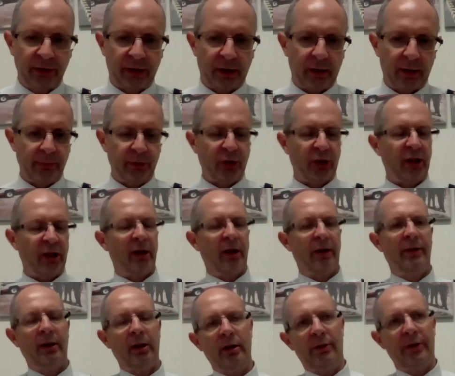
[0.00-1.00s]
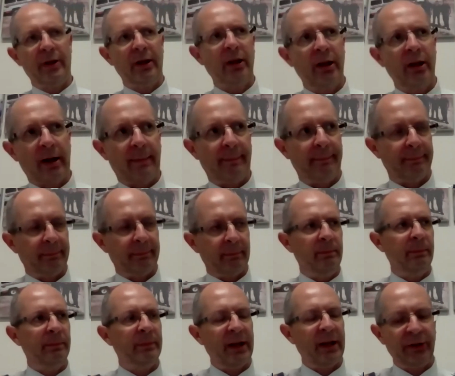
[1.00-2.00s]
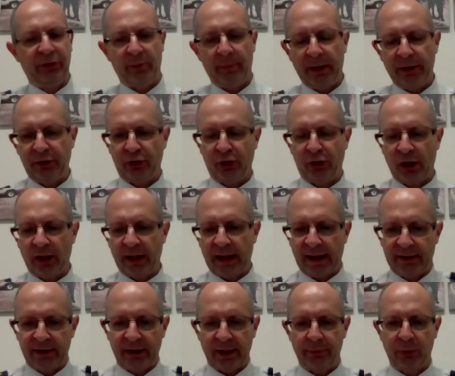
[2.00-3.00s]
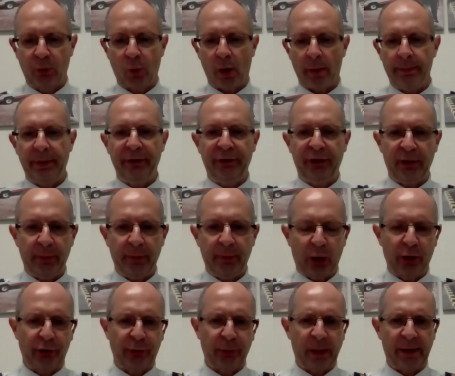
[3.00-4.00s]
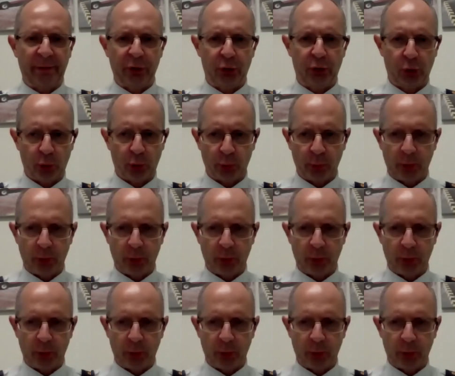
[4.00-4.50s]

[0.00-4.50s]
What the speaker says: Donnie. I think as you mentioned earlier, our team's quite busy because we have a dual